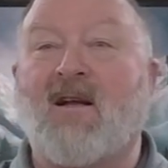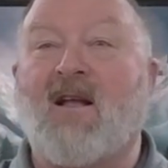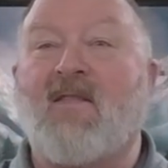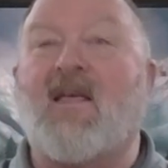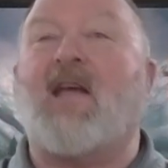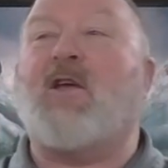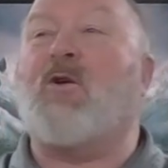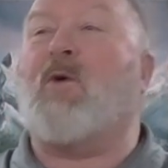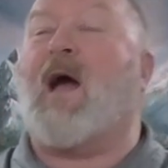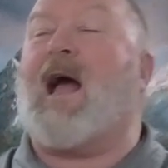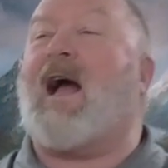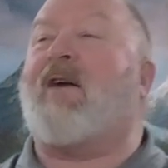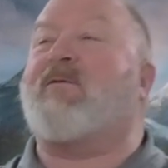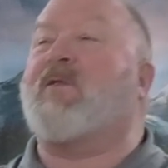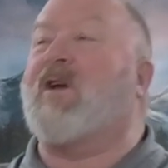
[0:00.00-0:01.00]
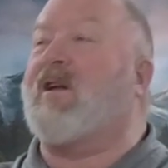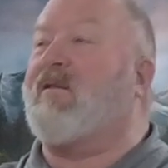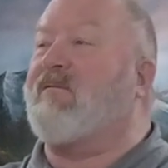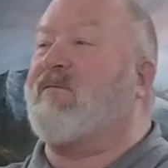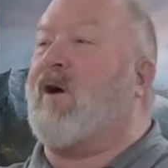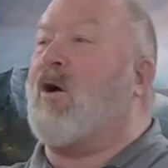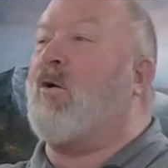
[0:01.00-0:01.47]
That you have to
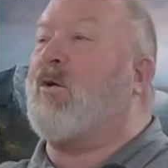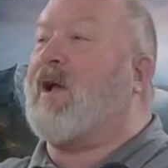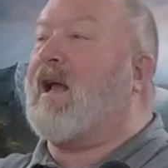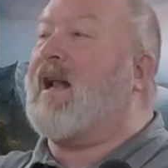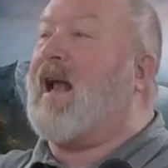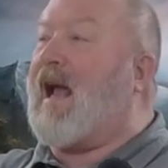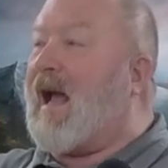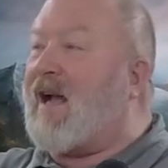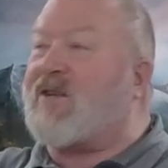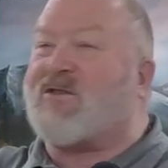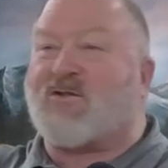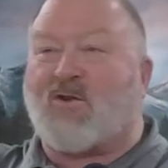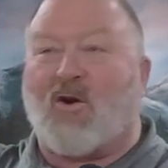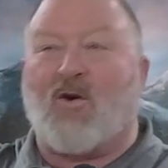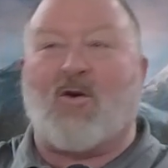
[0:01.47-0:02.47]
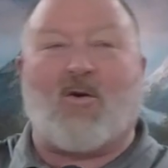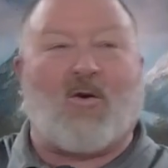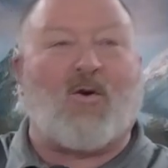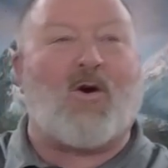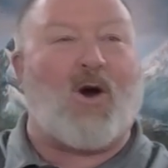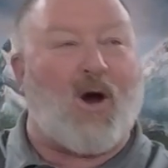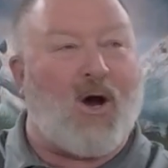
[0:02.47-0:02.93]
invoke an
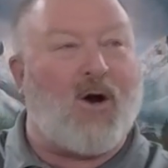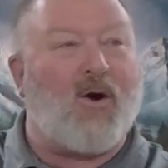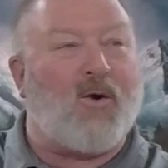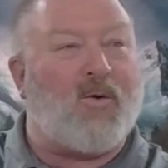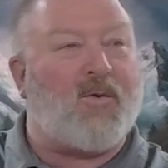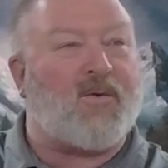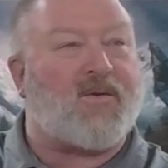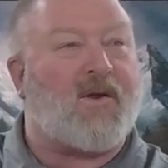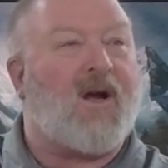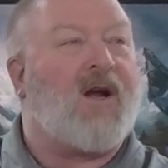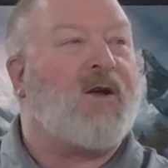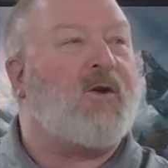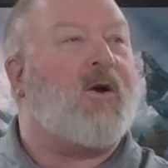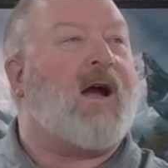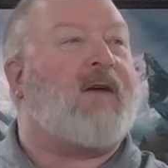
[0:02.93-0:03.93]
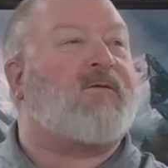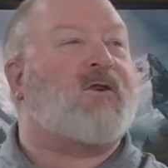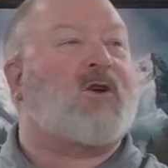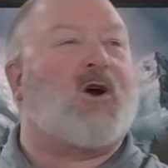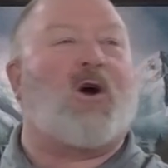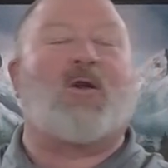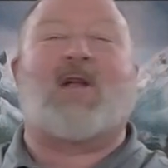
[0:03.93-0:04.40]
external oath? You have to
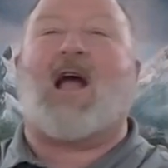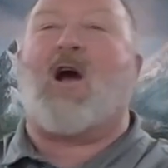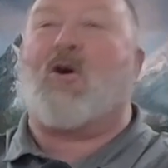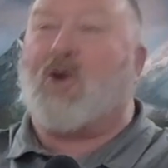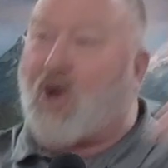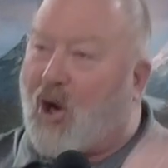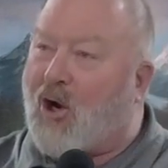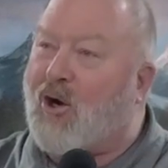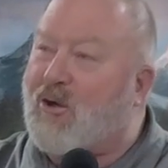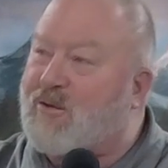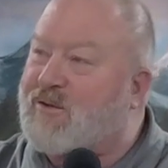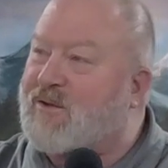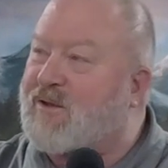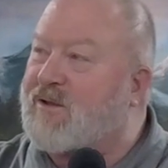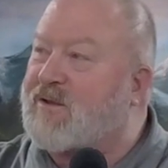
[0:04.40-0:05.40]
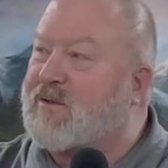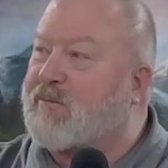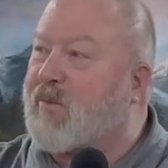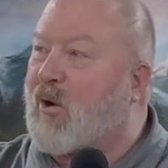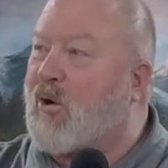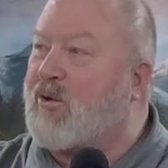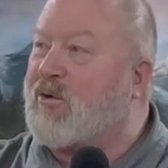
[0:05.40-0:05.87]
call down curses
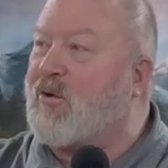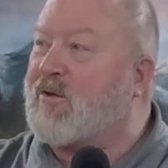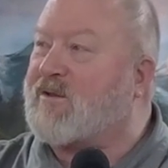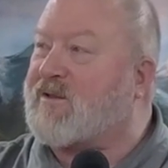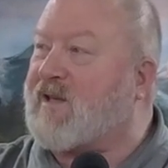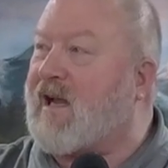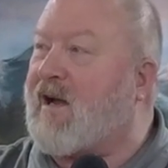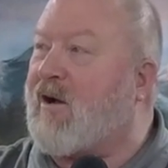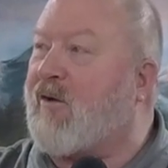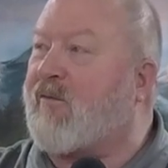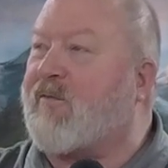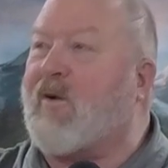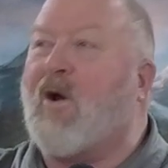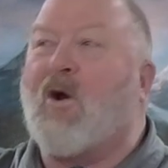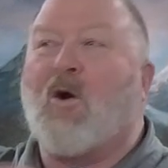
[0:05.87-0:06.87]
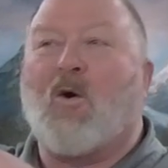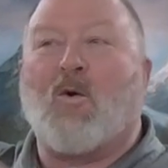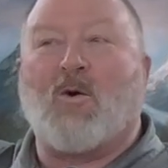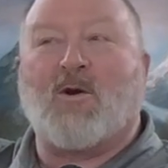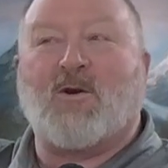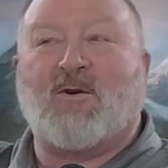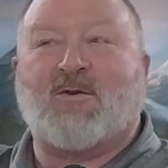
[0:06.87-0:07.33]
upon yourself
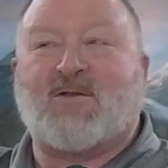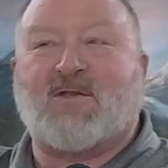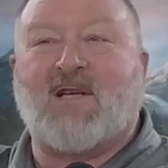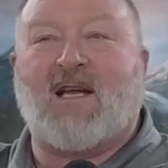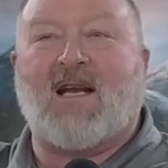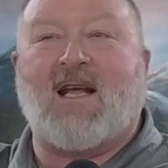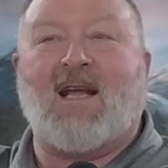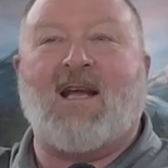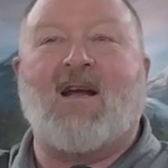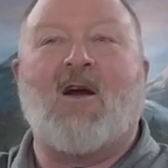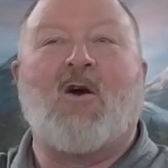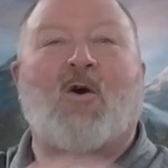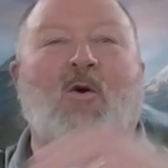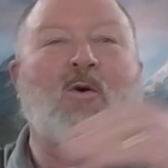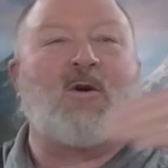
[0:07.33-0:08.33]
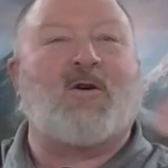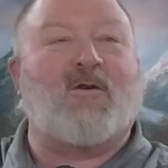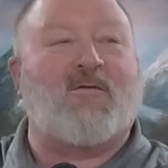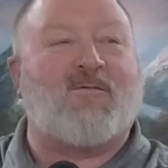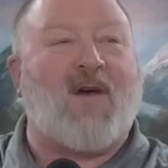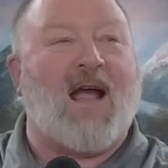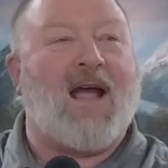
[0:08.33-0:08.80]
or your city or your
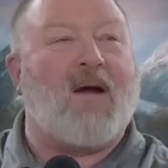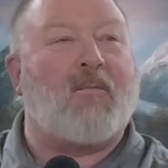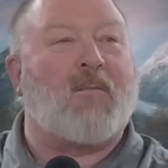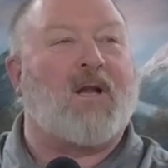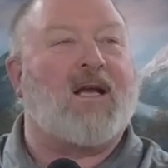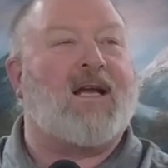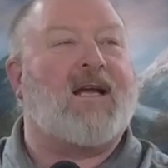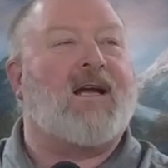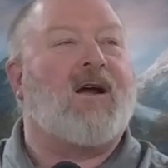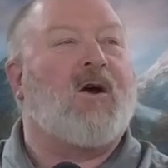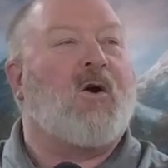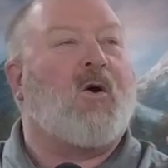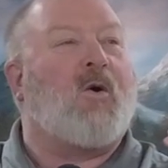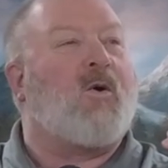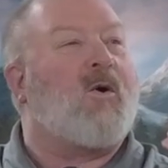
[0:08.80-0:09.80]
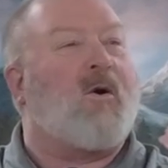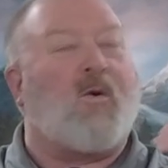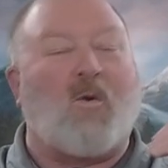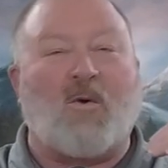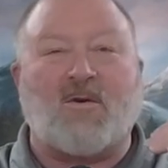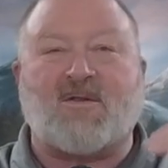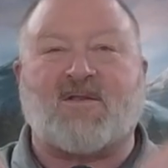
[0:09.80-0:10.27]
family or,
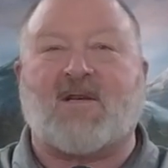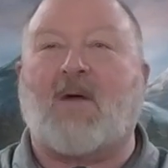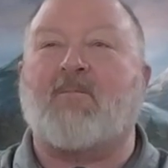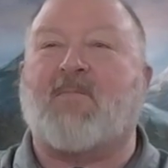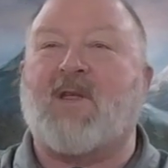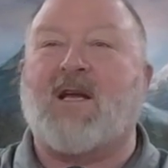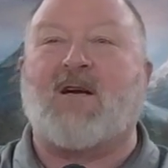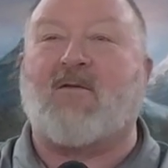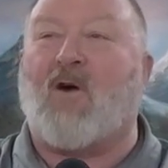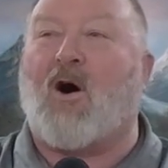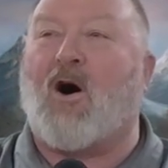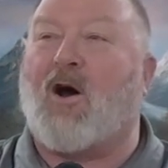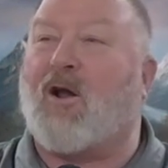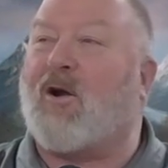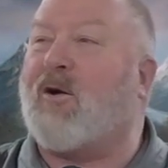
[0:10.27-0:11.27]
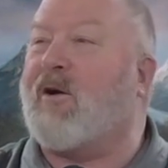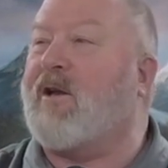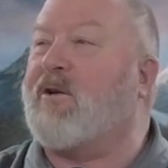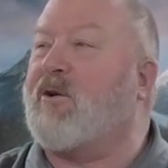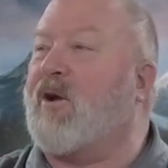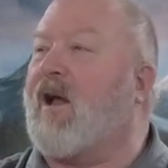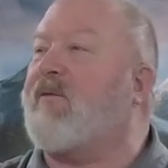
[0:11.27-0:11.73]
or something of honor in
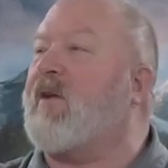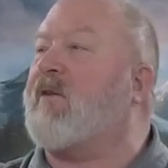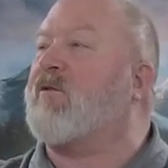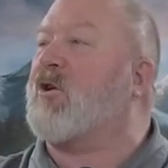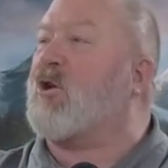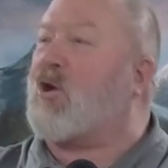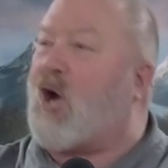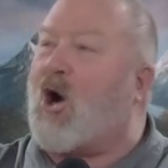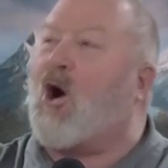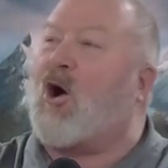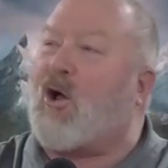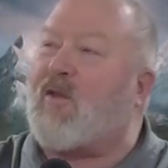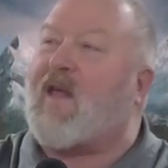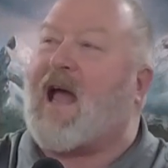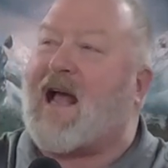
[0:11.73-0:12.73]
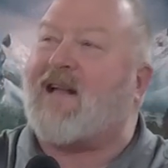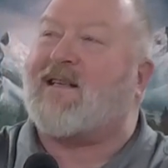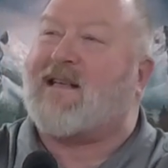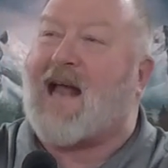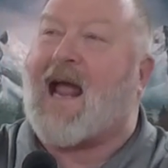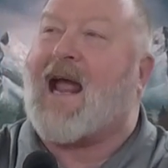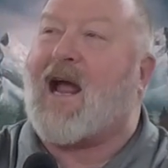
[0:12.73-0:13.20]
your life, you have to call that
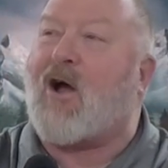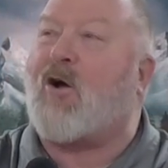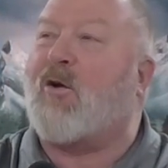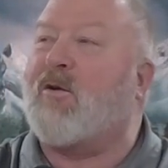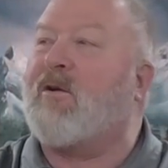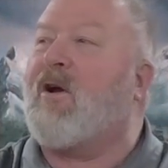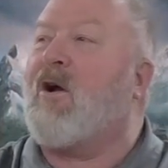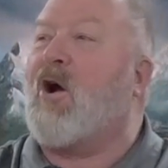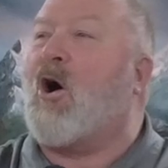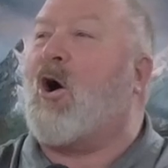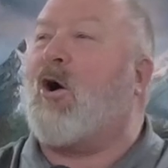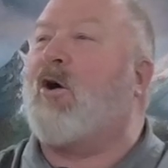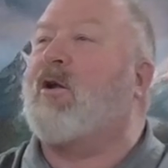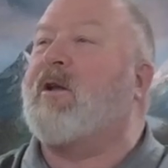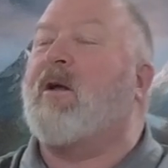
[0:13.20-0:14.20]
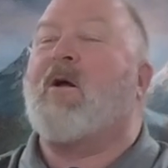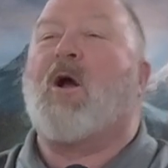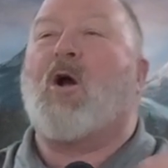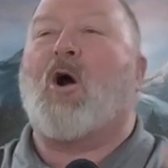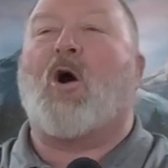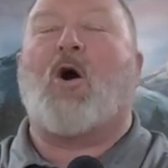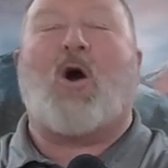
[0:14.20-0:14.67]
down on
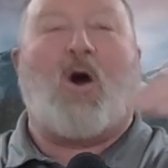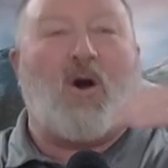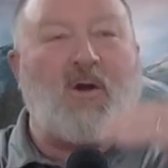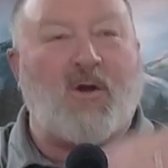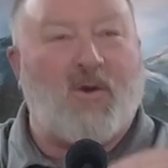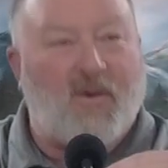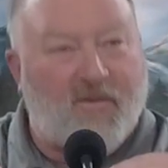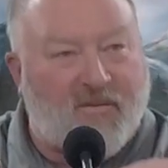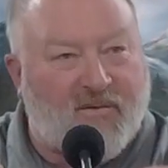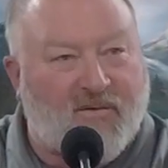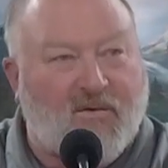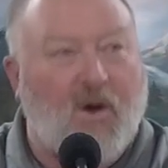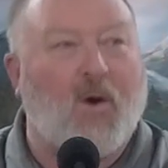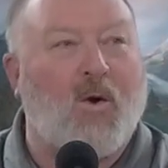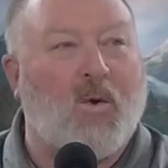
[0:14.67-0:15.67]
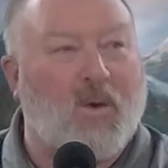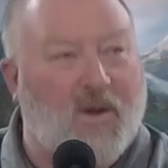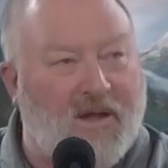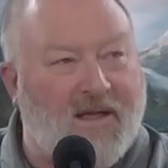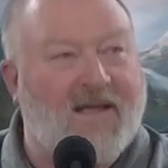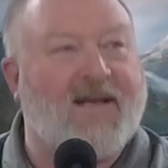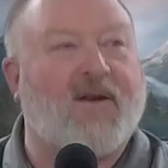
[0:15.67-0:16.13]
you. Are, are you of so
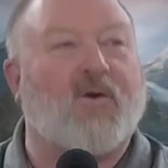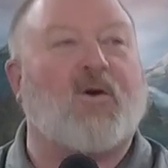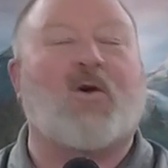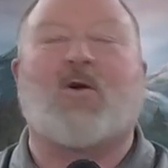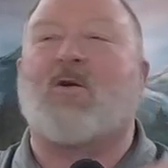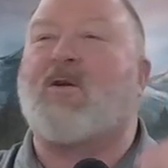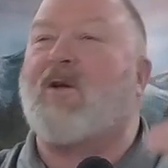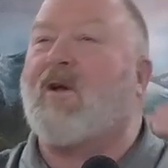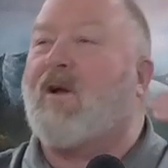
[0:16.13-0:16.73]
little?